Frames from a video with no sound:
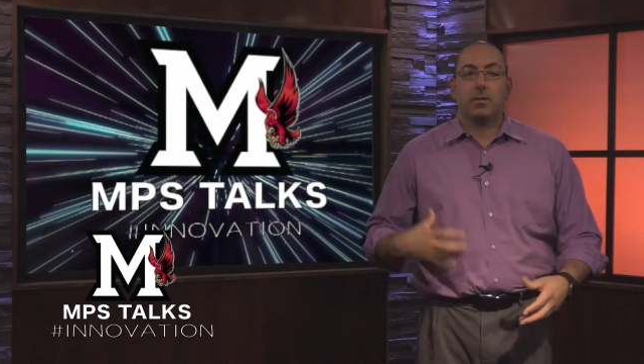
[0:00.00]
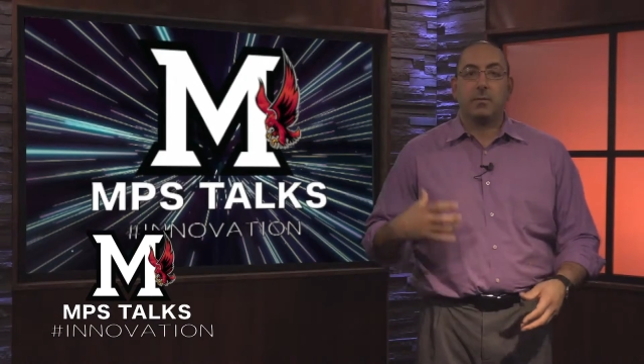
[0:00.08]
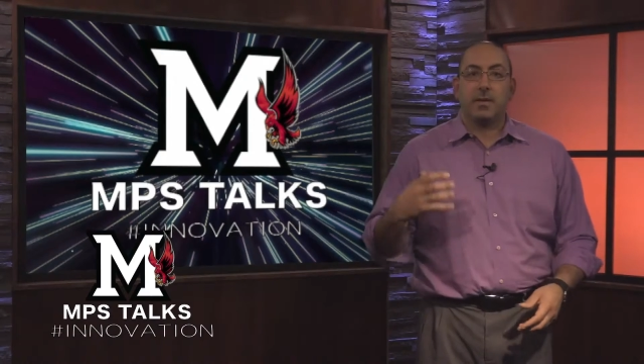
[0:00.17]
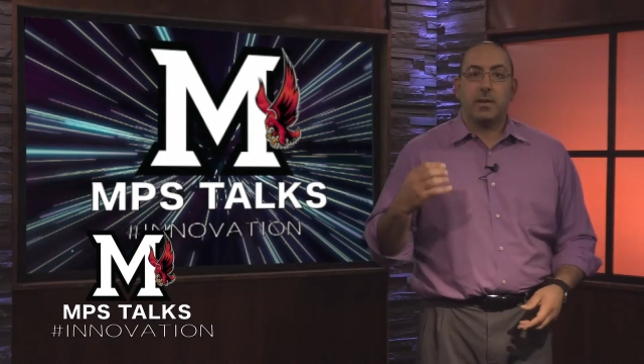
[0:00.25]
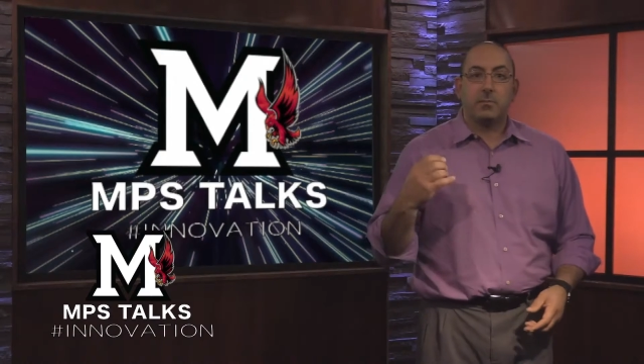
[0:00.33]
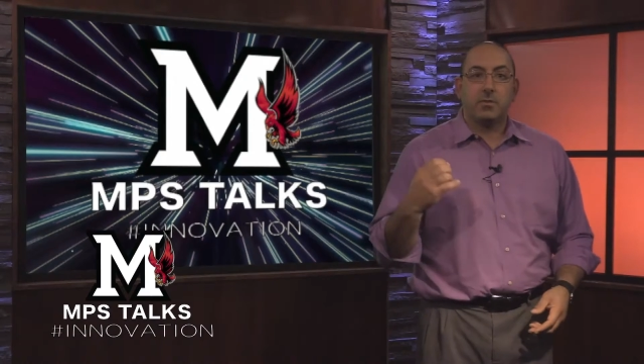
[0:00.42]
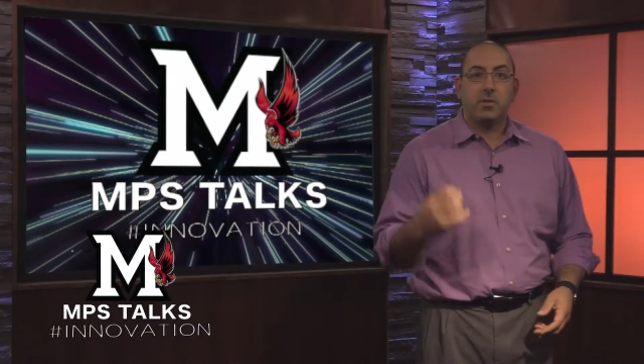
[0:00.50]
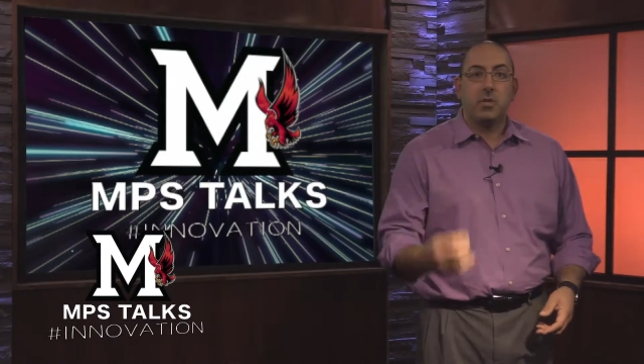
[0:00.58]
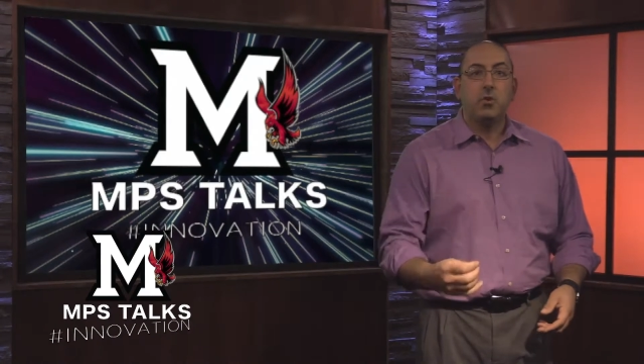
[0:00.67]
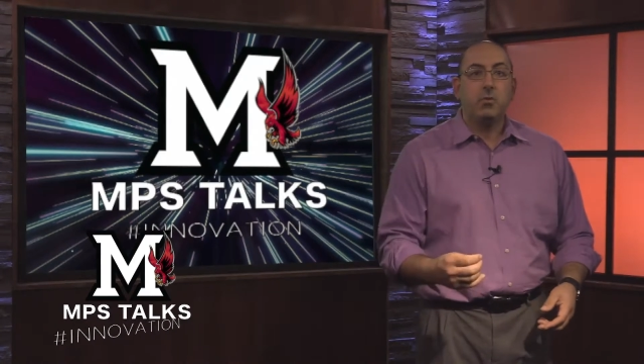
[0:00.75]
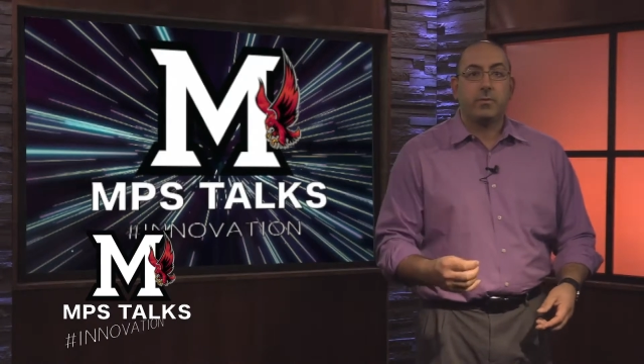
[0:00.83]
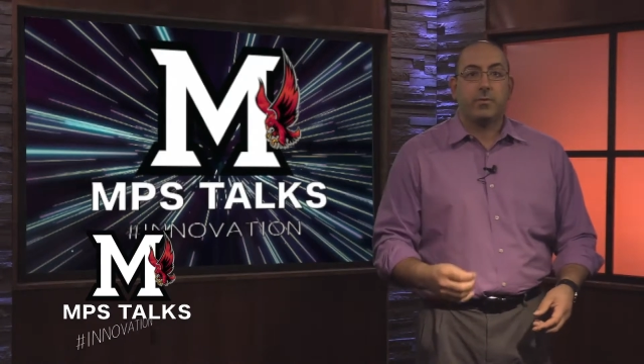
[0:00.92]
and it becomes
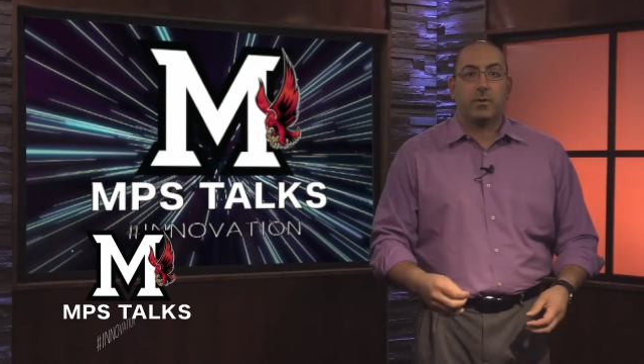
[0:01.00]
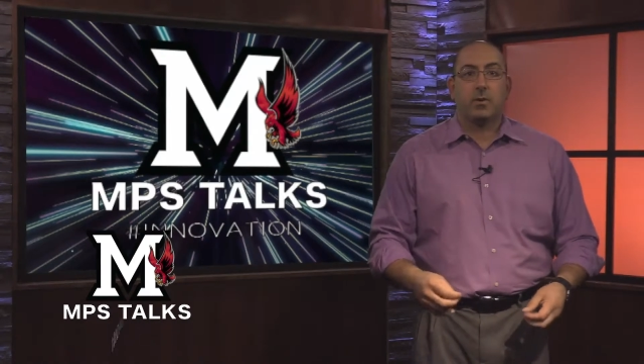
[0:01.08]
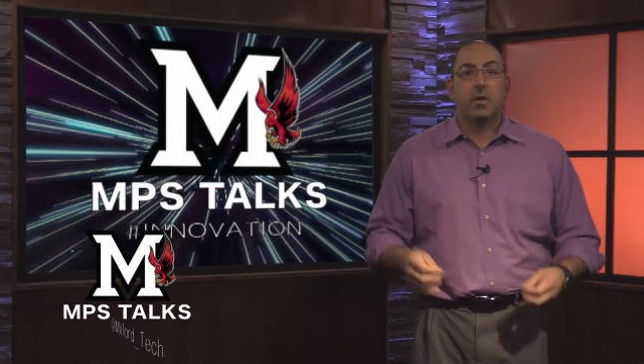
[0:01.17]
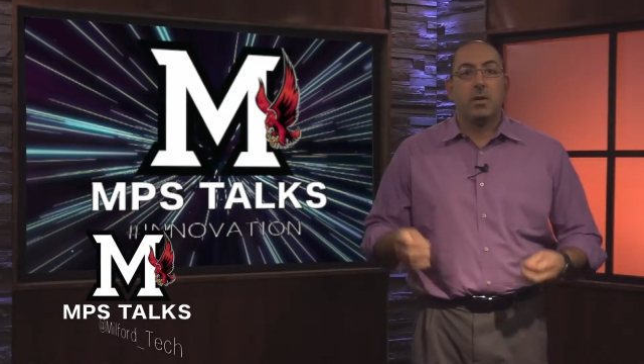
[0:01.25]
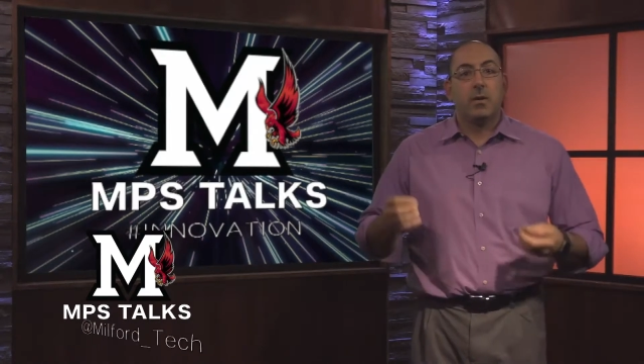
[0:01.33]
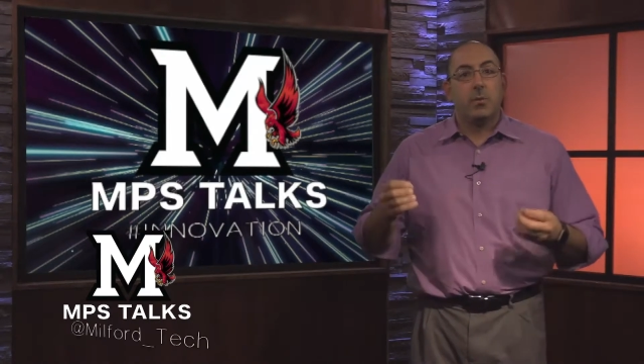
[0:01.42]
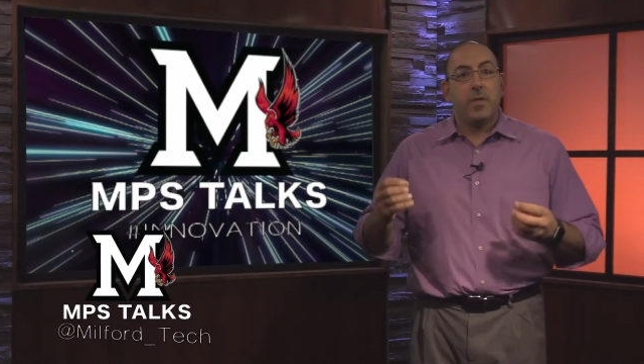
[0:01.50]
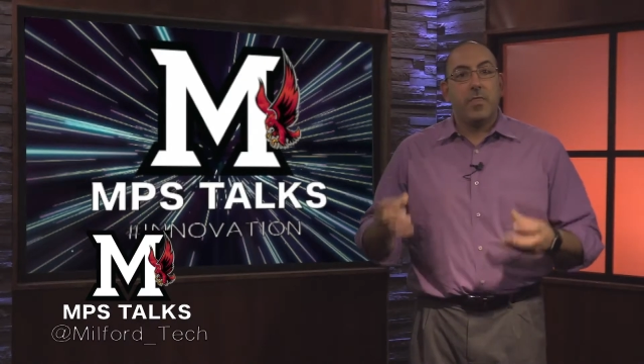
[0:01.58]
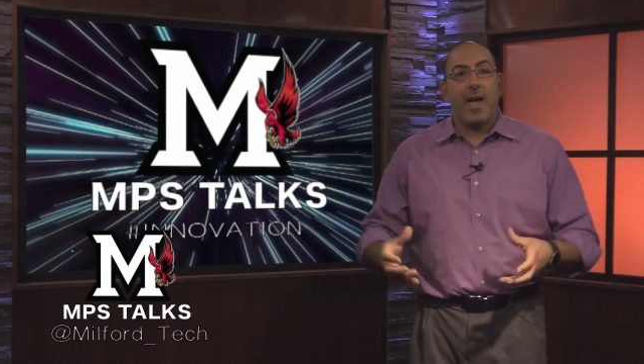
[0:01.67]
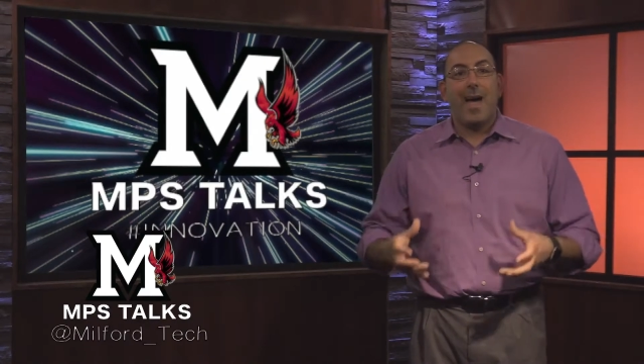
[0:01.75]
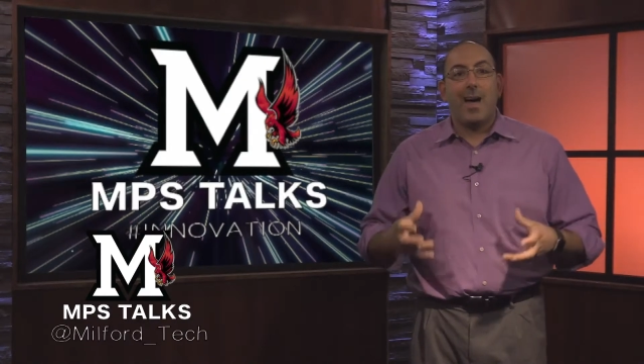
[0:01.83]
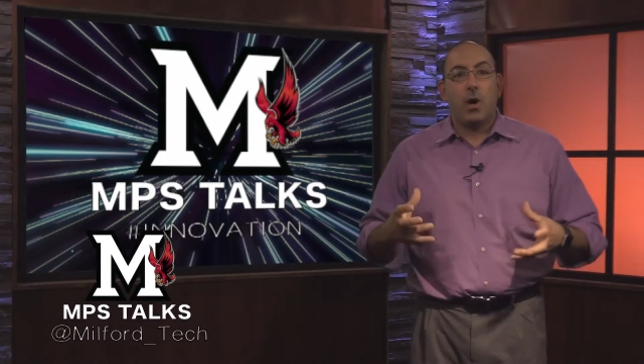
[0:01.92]
useful
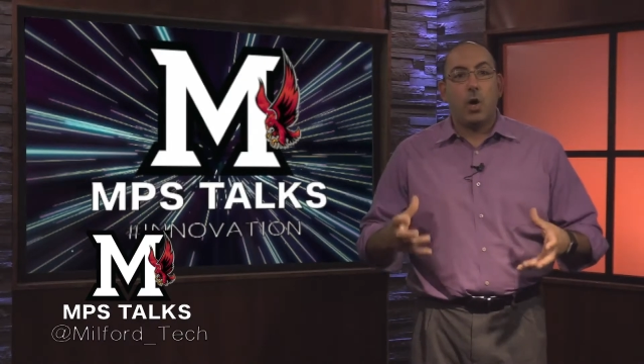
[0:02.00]
when that